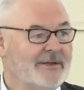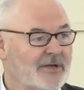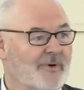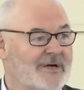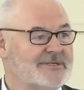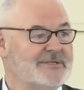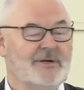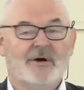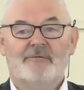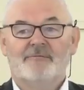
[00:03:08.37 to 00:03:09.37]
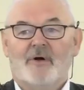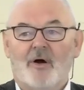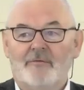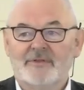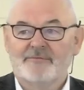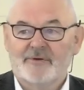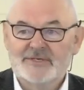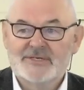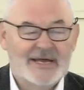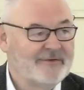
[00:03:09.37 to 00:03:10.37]
the question of
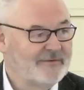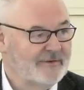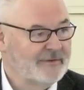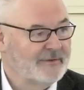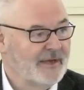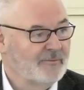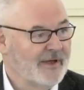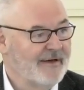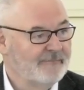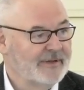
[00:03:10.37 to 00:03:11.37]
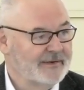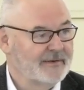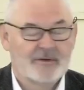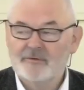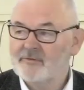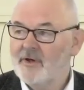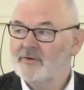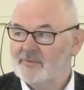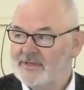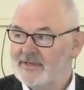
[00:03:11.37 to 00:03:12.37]
differentiation that we have been
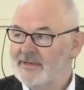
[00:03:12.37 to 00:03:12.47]
concerned with.